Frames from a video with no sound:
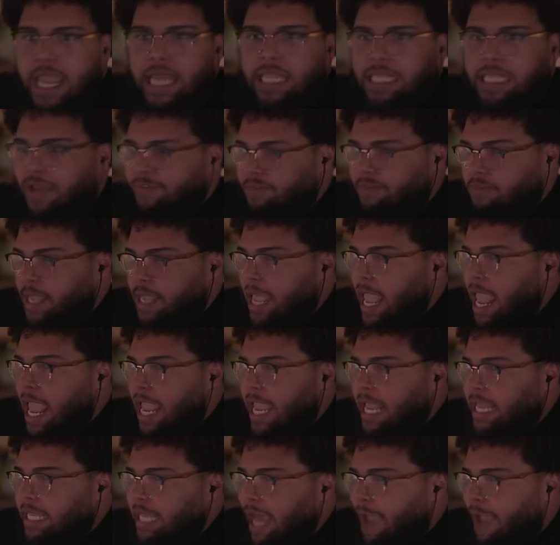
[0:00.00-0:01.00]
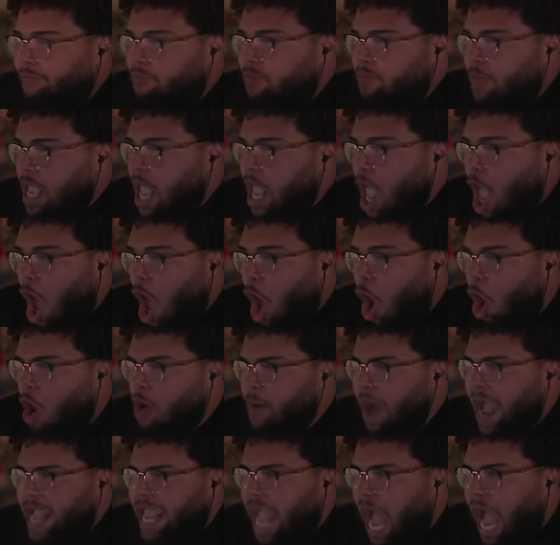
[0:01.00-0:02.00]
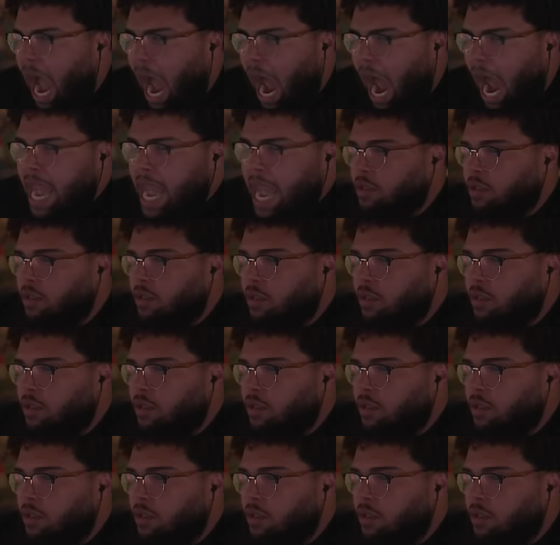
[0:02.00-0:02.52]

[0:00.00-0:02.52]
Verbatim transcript: He left me. He left me. Oh my god!